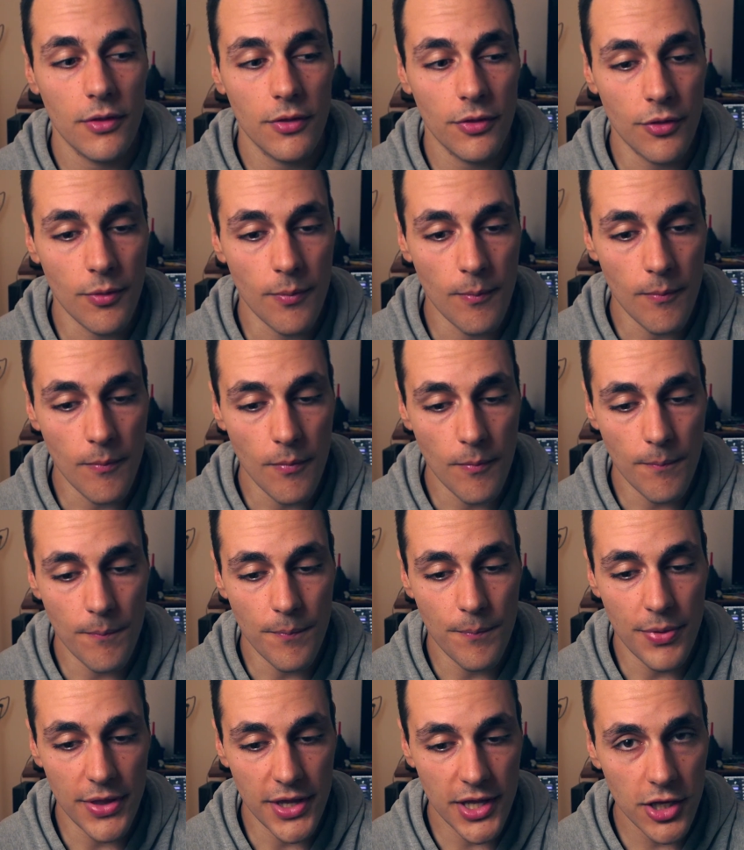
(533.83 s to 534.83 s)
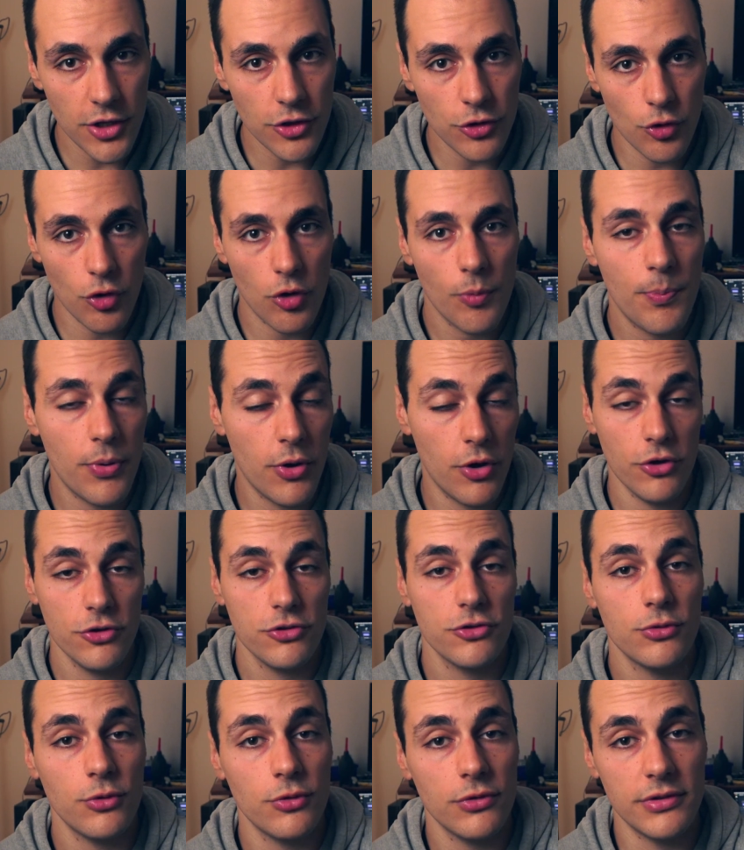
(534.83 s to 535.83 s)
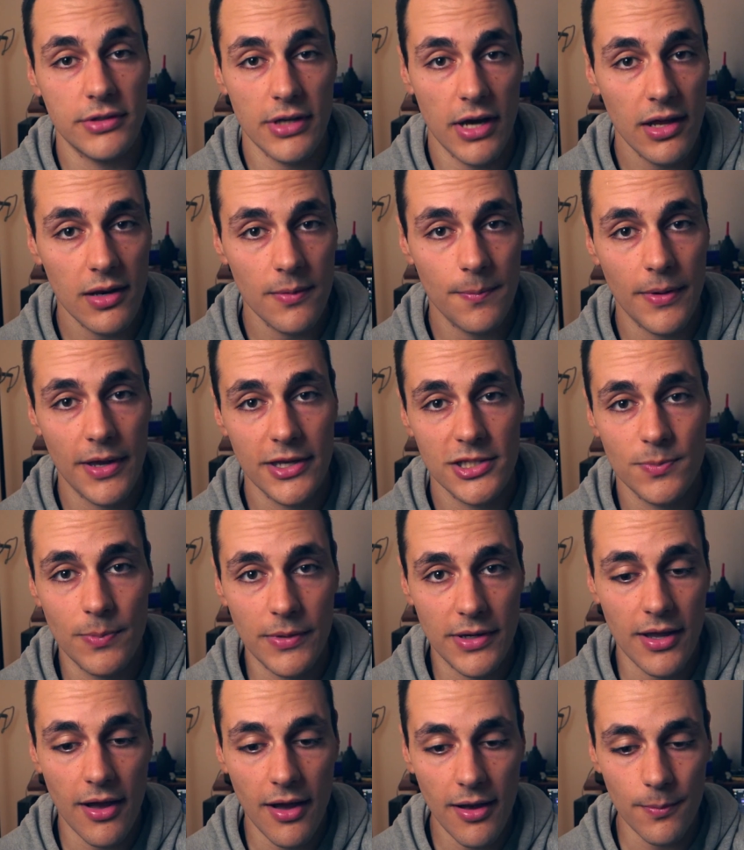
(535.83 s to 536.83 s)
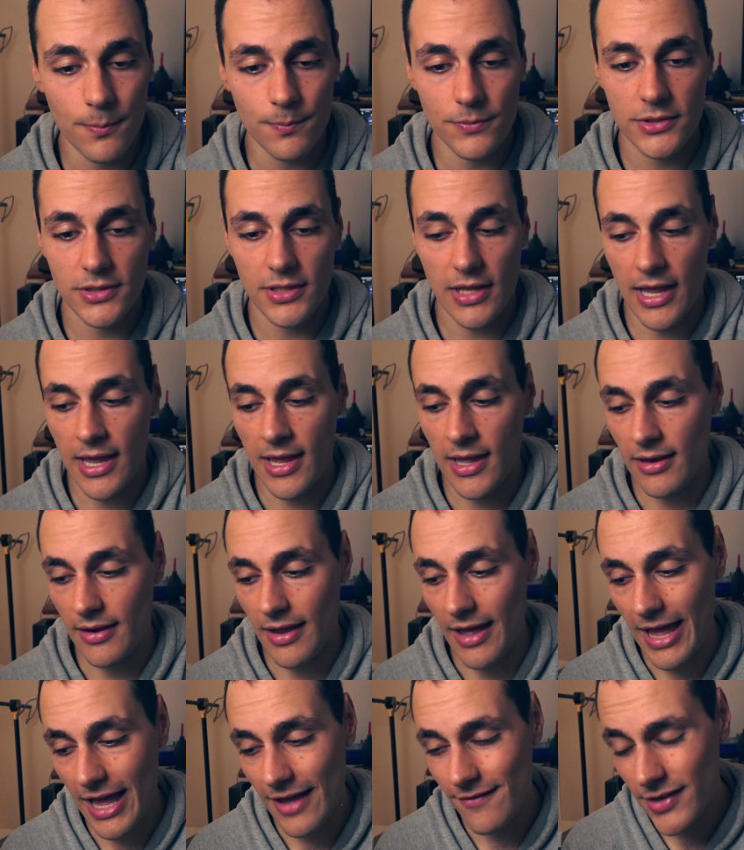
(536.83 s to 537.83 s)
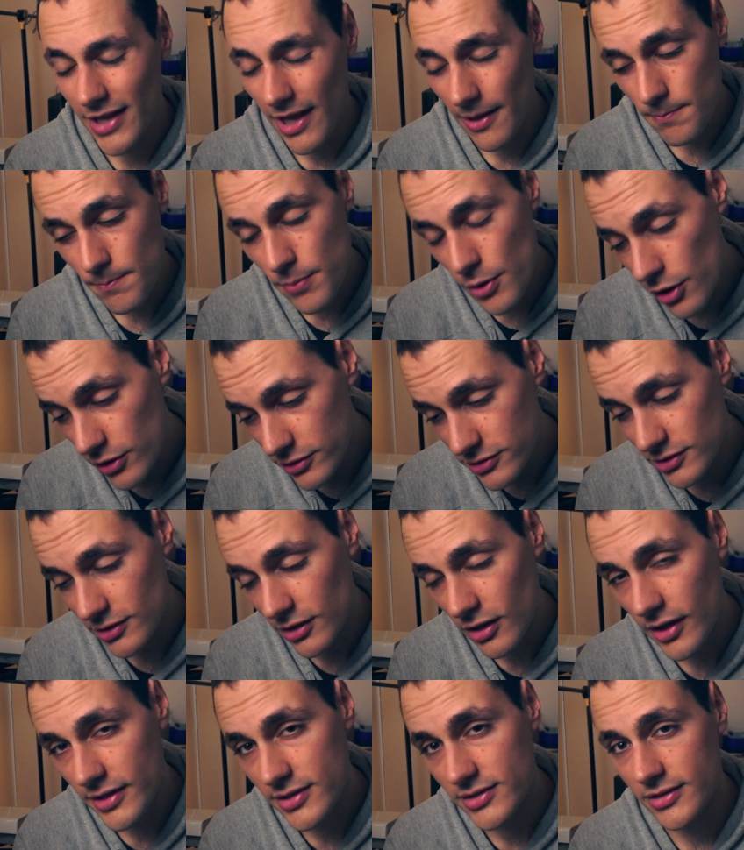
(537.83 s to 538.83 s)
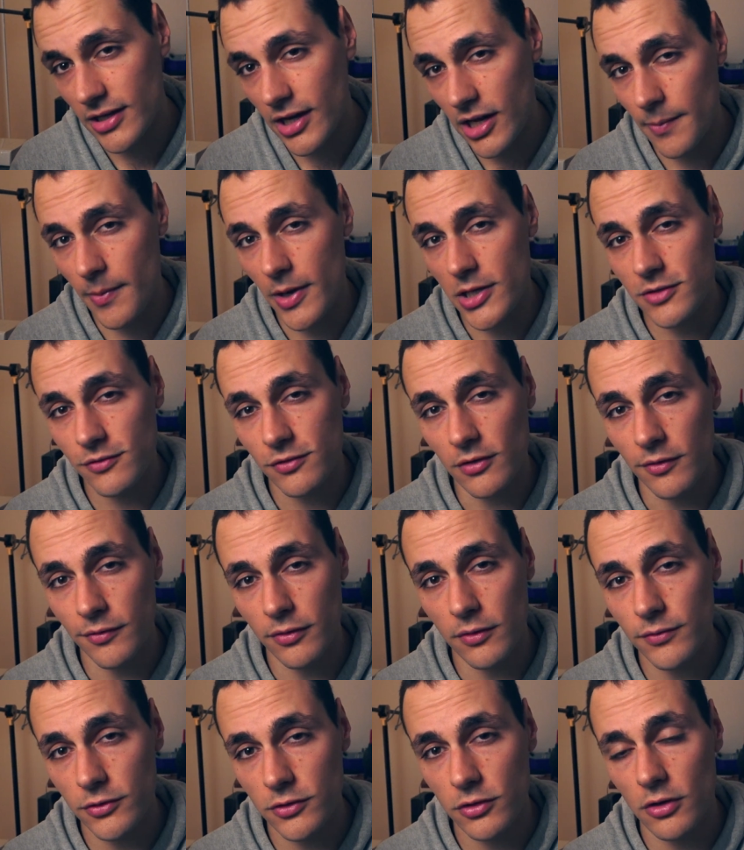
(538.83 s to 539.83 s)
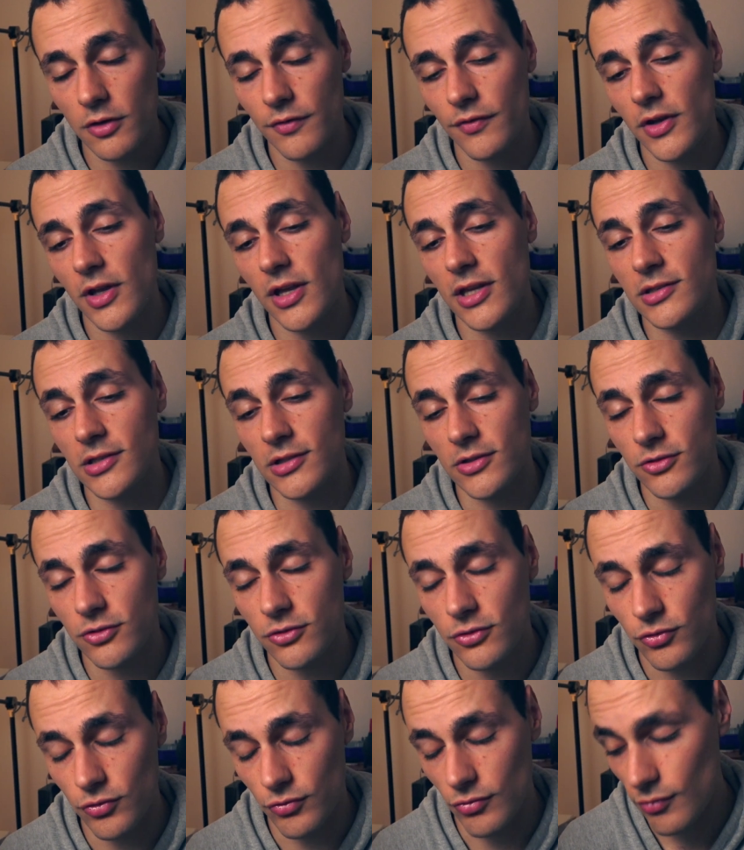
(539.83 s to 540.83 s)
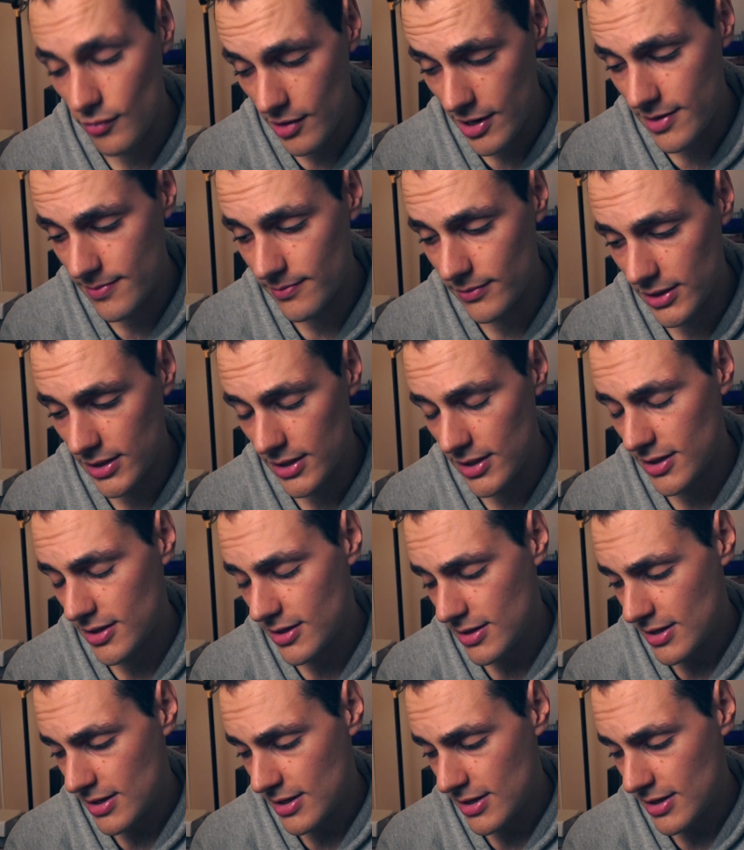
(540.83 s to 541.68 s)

the bigger your personal database becomes. And having a personalized database for your film photography is extremely